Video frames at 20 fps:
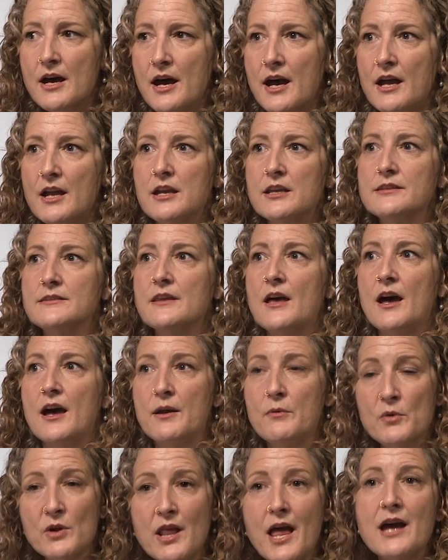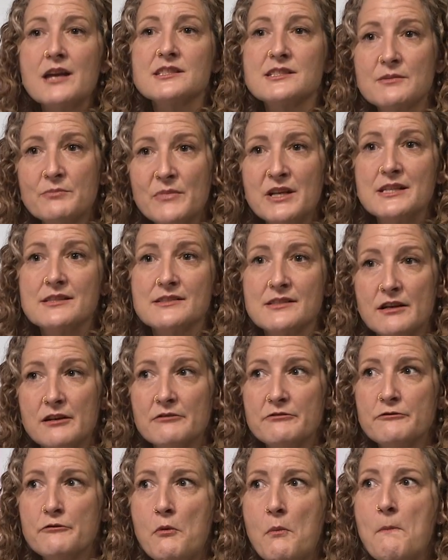I will ask
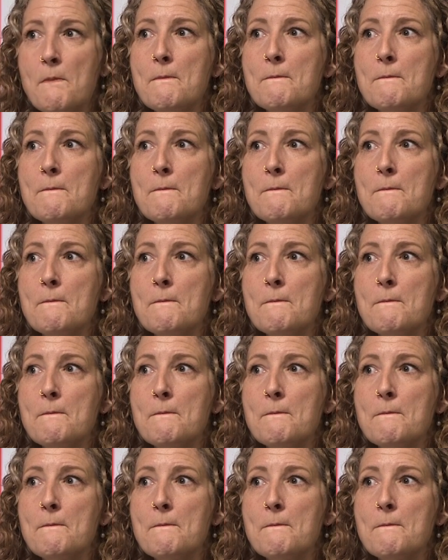myself,